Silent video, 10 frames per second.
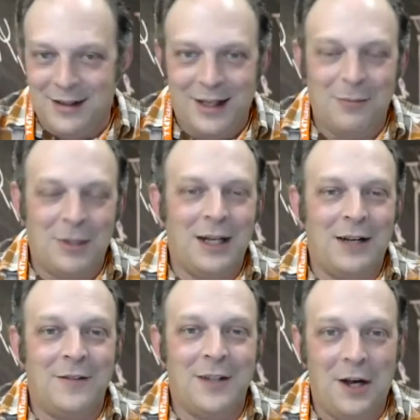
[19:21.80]
at the beginning
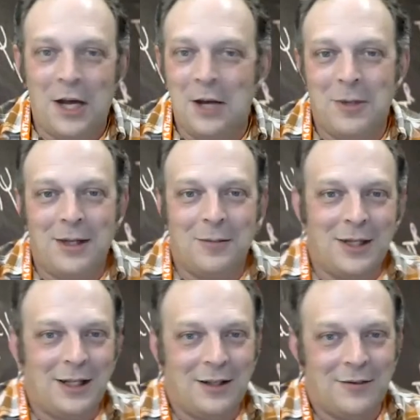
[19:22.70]
of time, at the
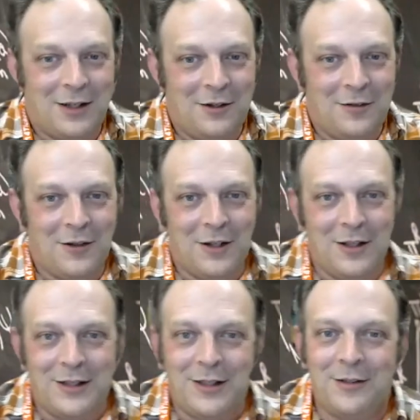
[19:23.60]
beginning of the
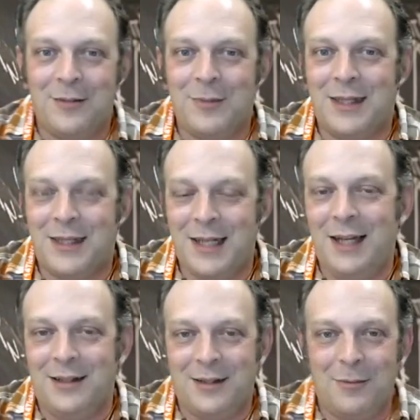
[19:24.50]
universe, so some
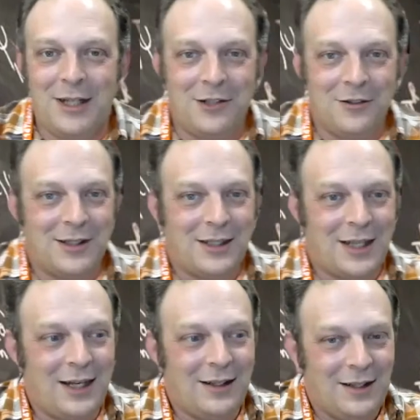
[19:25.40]
state, some initial
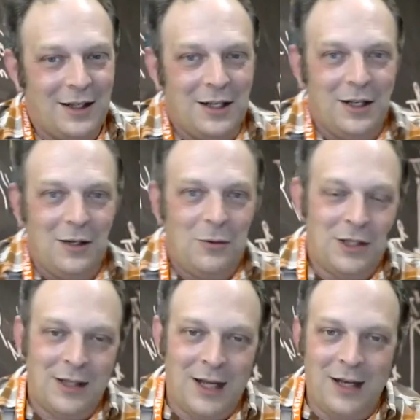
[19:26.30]
state,
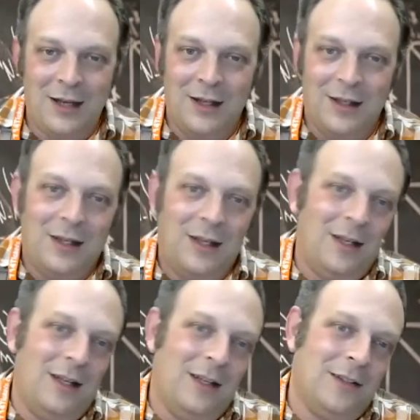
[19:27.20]
which then
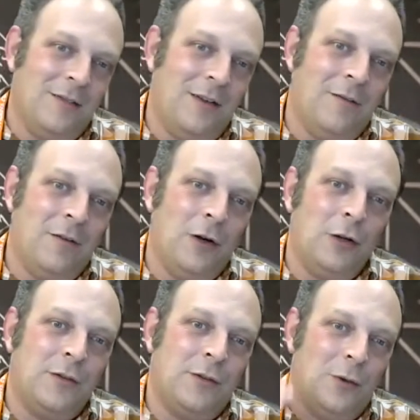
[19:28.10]
sort of
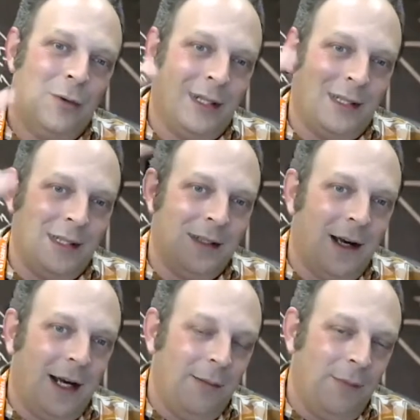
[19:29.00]
evolves forwards in
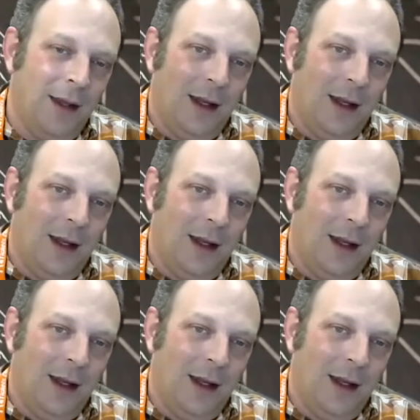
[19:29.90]
time.